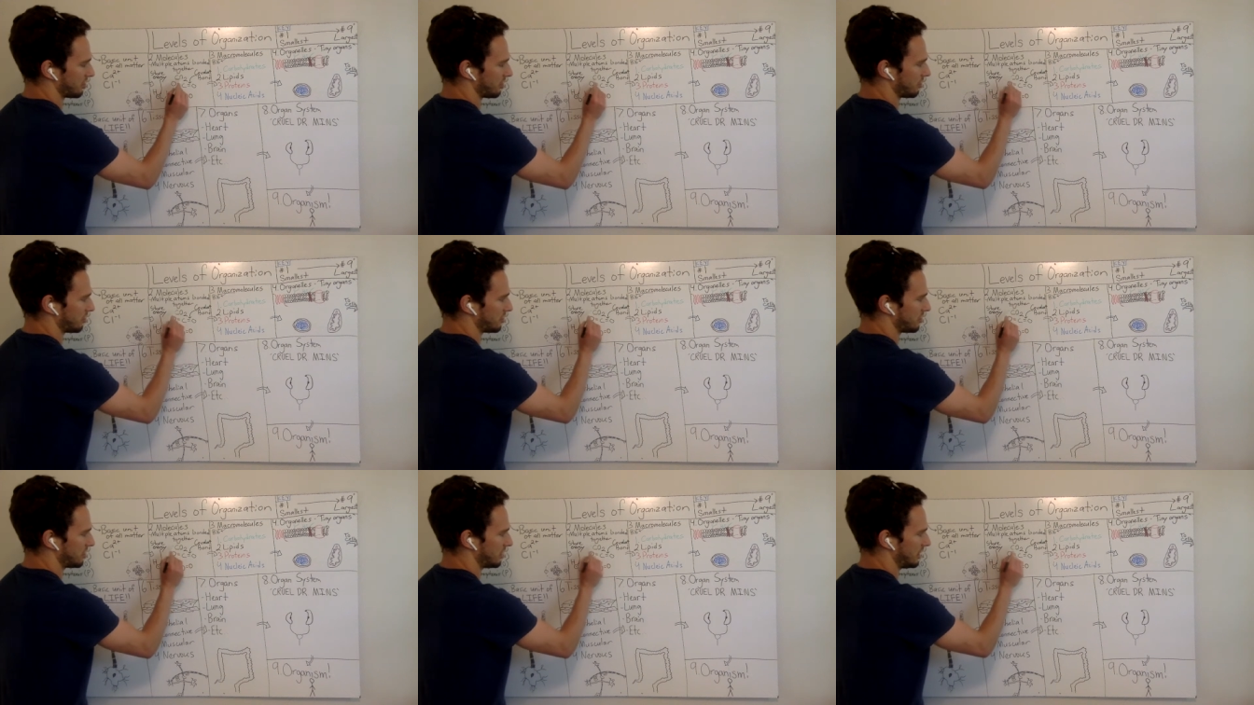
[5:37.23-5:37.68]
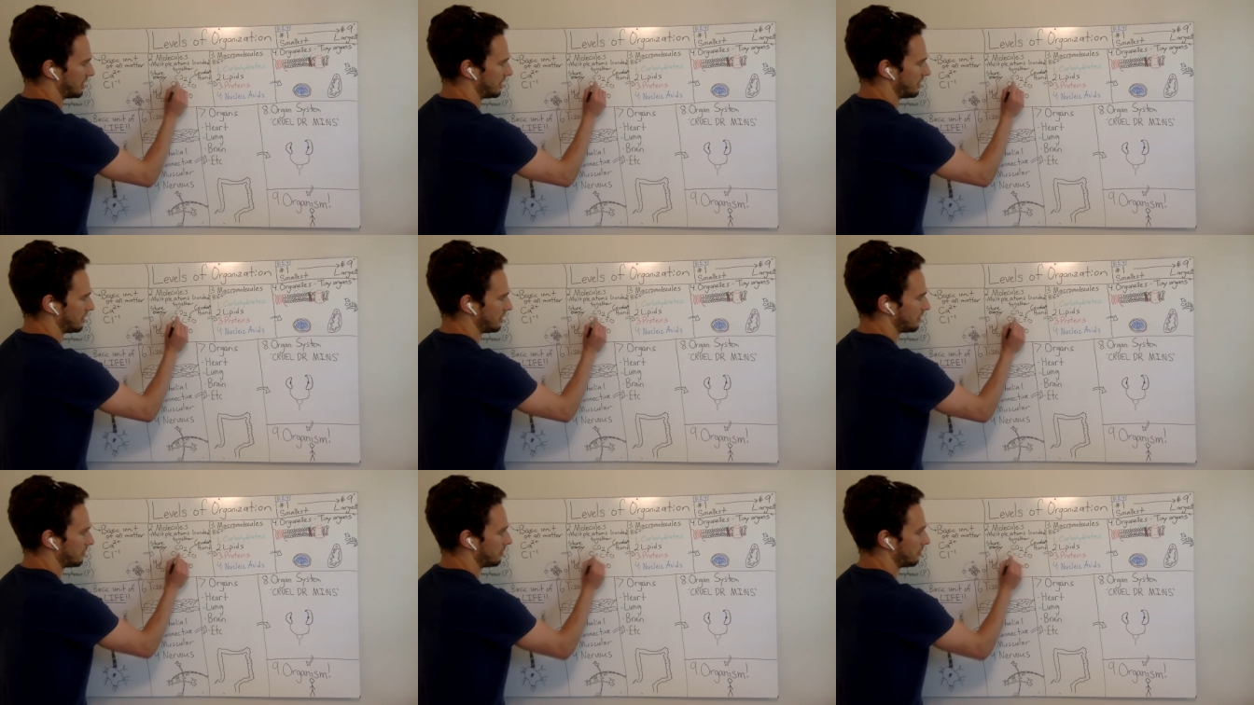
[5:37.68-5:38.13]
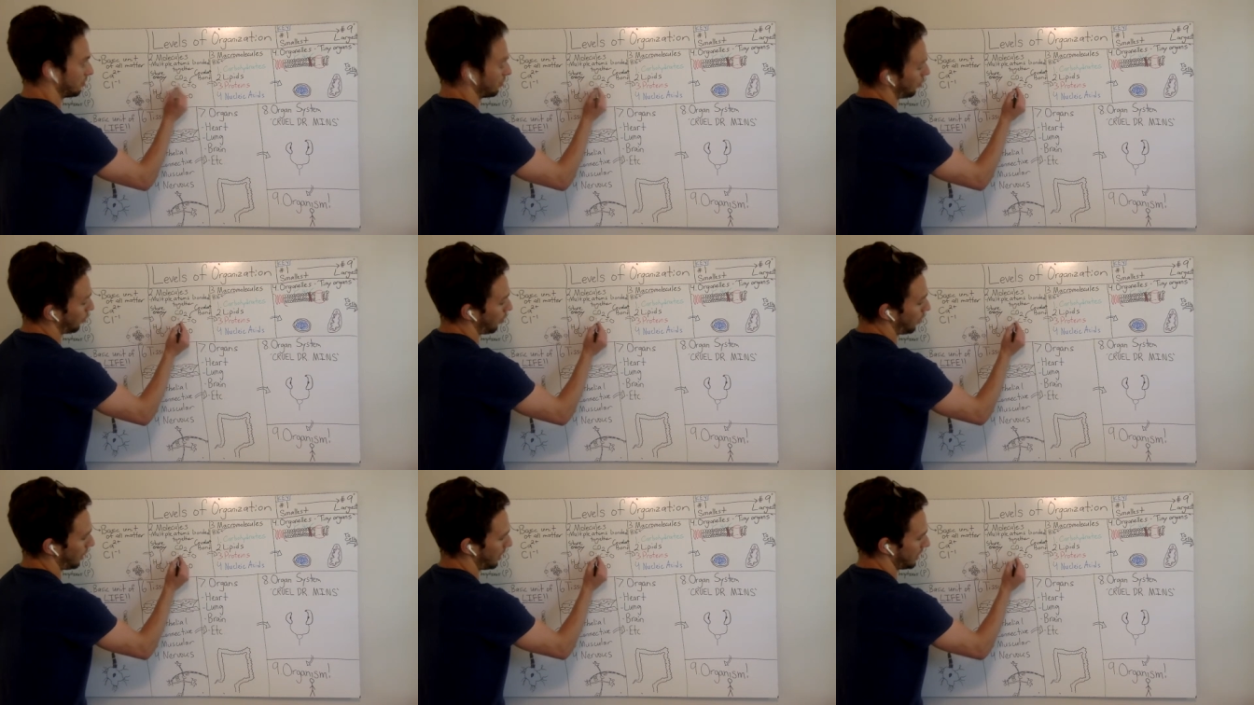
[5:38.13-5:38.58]
So
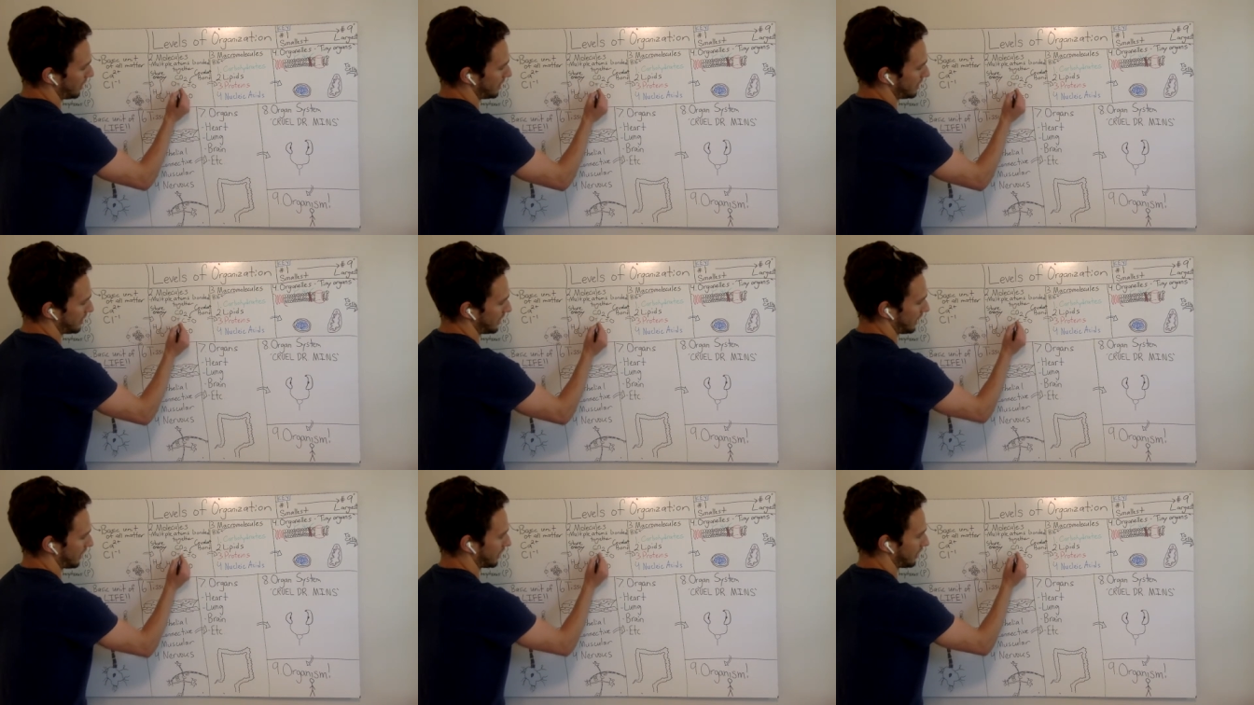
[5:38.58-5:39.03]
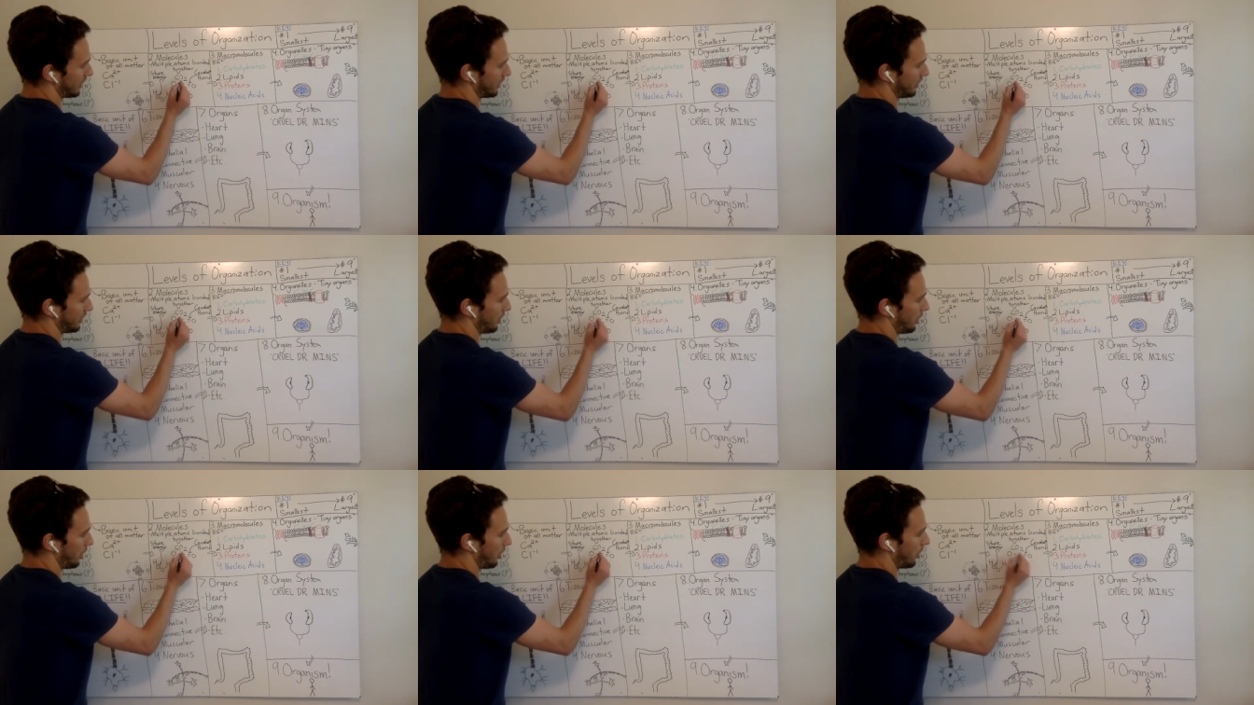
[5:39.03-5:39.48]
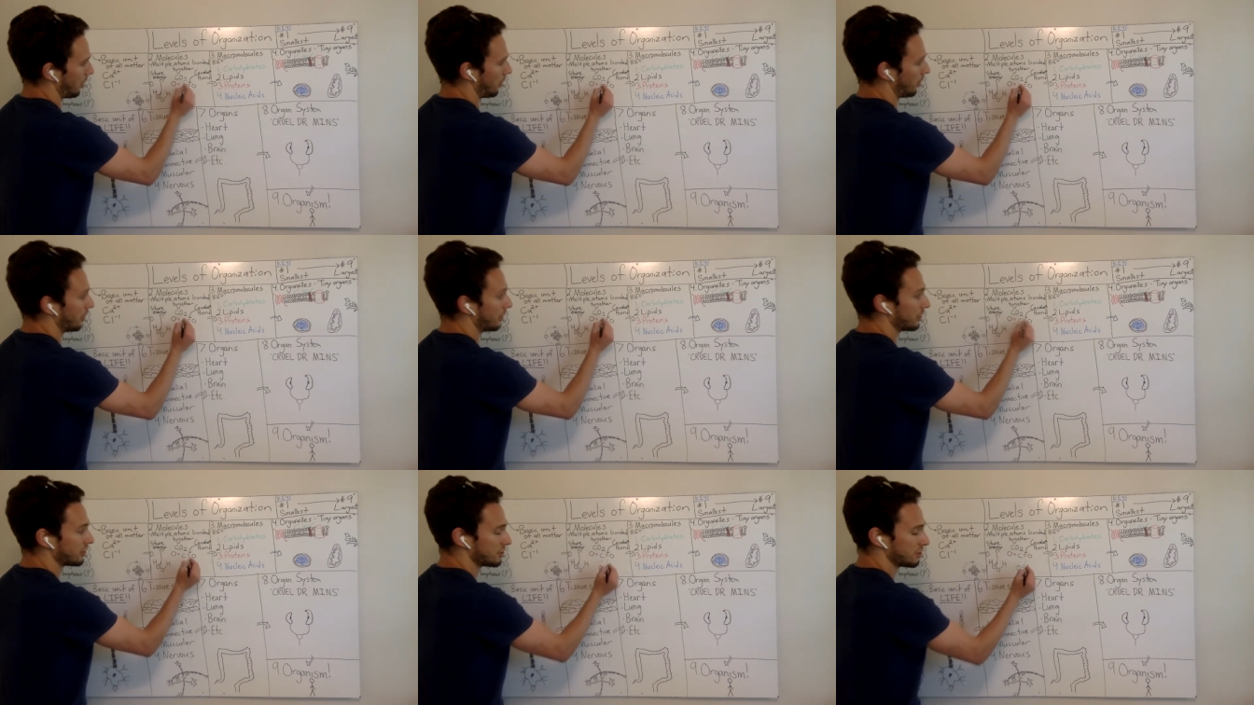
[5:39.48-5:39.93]
C1 technically
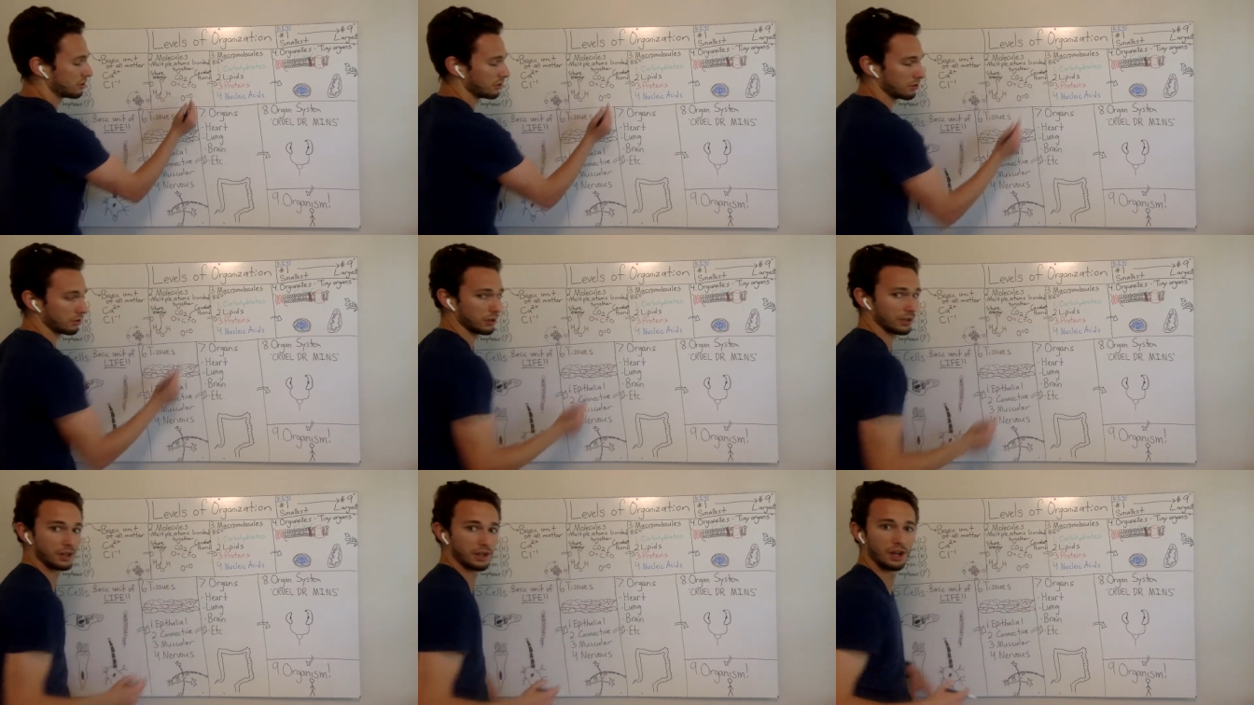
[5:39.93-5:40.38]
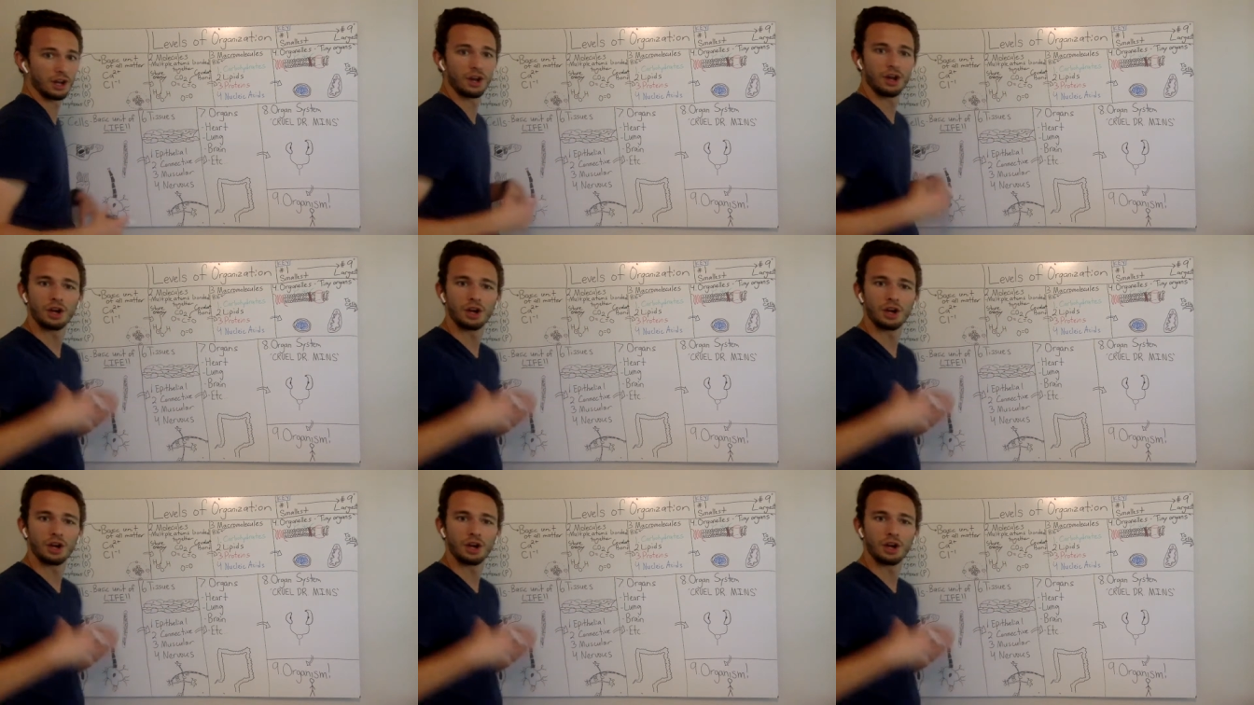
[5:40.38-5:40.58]
O2,